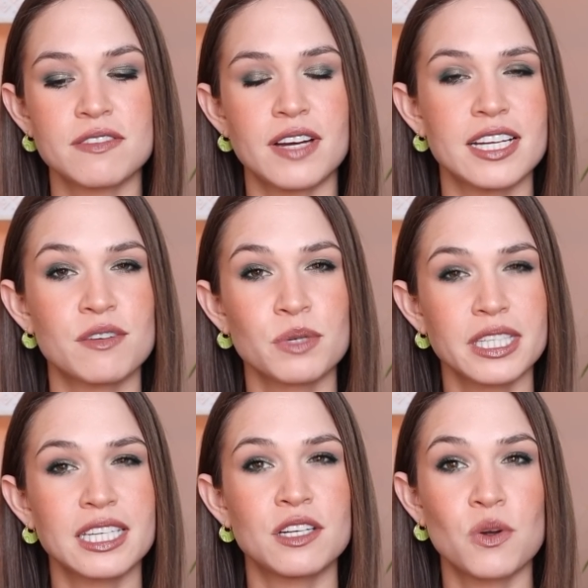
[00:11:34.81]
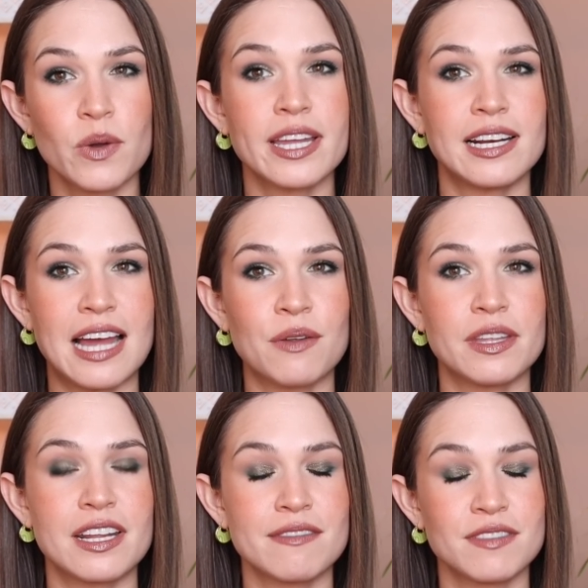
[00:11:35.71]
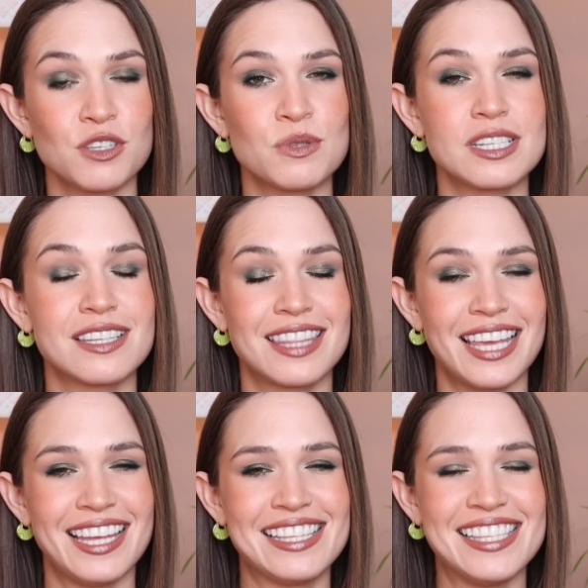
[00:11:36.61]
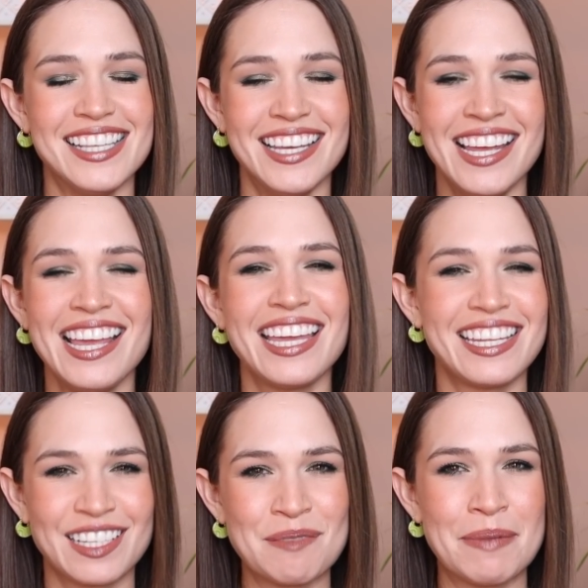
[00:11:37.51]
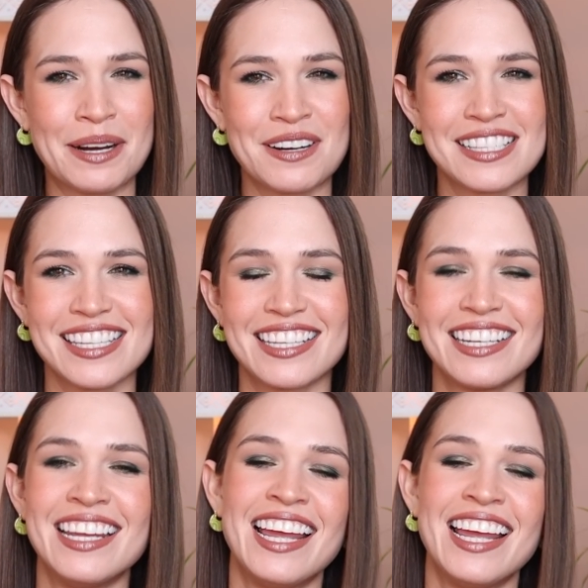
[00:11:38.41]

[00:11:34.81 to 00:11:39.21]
find really annoying now that I've used this in comparison.